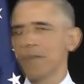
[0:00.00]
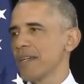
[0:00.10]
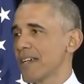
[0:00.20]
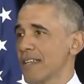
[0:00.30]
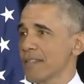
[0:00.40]
or
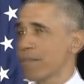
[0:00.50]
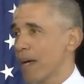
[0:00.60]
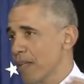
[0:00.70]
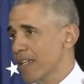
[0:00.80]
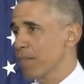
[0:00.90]
because of
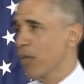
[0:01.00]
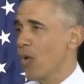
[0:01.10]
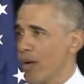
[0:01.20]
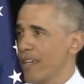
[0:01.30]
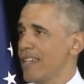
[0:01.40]
public
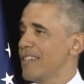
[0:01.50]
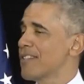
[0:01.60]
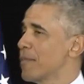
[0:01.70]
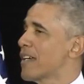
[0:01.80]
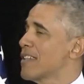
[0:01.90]

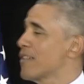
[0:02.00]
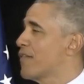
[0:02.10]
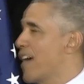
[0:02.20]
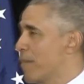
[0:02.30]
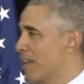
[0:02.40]
employees or because of
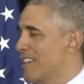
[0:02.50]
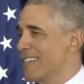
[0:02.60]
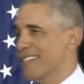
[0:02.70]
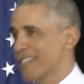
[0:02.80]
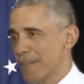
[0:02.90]

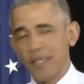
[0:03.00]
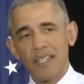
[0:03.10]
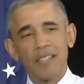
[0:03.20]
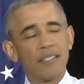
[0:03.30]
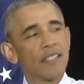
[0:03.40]
feminists or
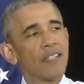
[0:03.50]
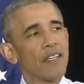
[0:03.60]
because